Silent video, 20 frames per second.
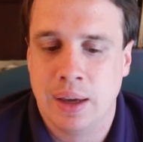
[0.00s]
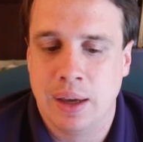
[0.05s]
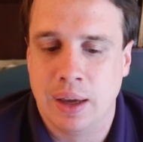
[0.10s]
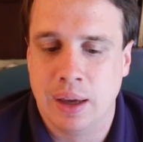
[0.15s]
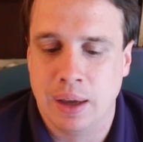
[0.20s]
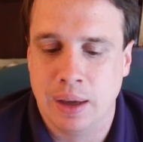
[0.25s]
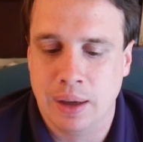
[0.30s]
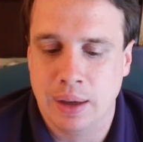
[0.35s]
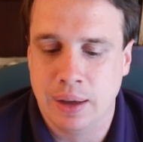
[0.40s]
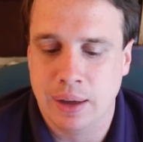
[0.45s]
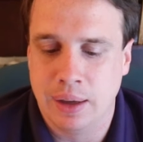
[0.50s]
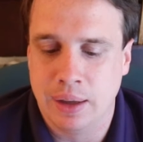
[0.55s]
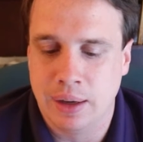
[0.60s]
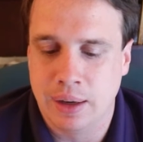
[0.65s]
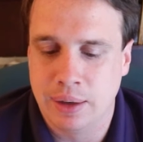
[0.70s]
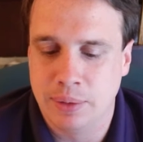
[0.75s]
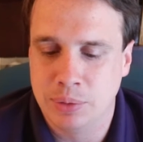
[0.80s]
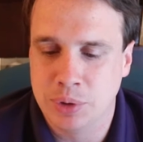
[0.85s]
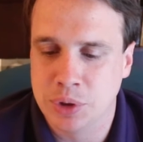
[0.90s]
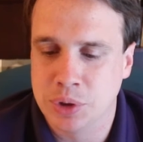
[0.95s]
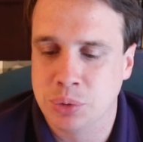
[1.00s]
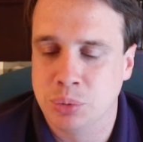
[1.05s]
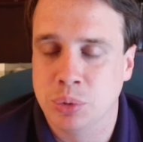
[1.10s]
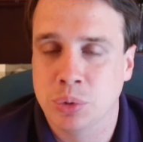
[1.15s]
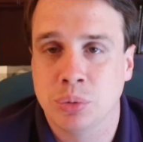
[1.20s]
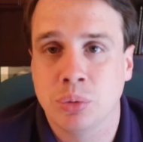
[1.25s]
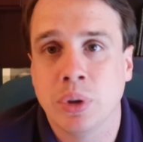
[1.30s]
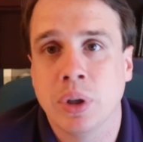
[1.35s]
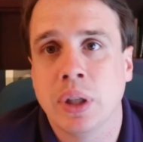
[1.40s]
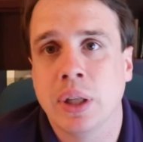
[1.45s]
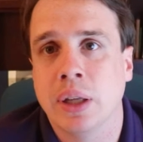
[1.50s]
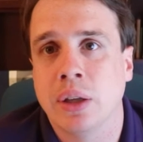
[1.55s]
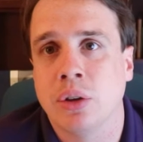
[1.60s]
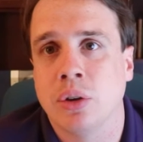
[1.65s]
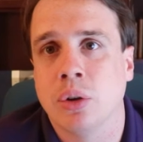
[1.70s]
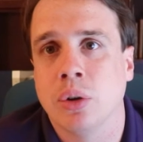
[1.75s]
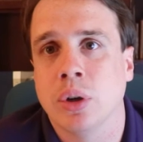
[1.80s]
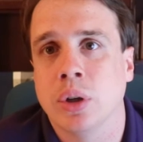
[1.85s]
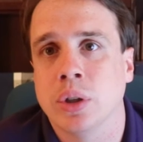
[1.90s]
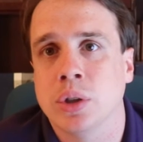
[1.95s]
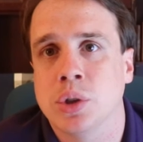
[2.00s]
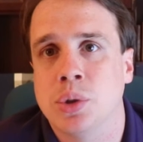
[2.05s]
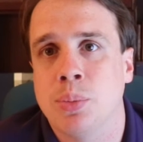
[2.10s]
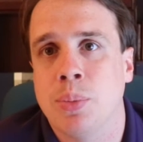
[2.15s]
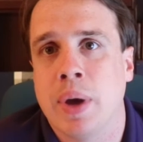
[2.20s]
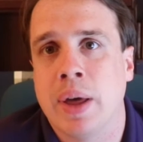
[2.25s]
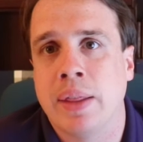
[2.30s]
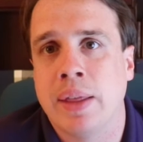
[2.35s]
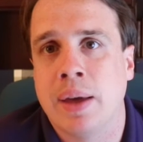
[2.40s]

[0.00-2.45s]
And I just was really encouraged by